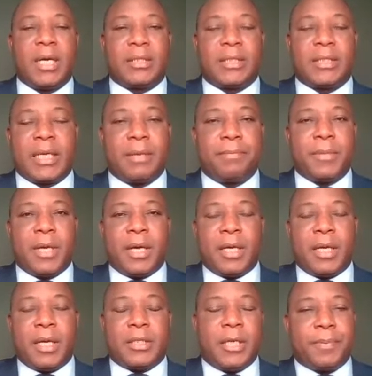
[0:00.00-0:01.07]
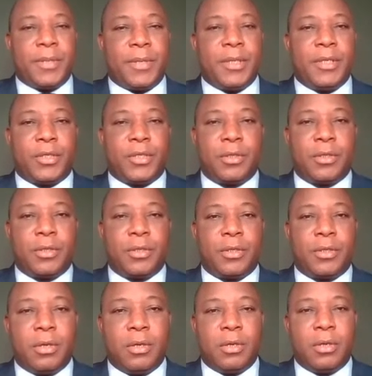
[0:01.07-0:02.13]
Take a deep
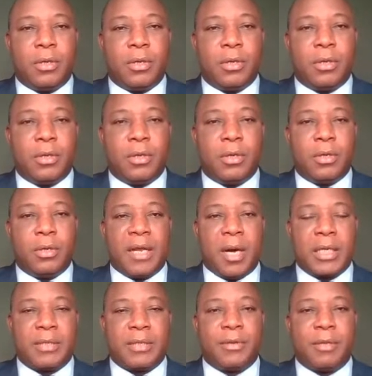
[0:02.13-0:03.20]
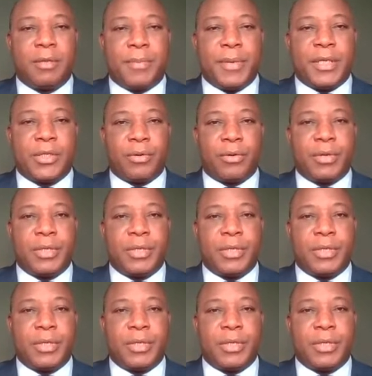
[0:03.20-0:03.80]
into East African markets.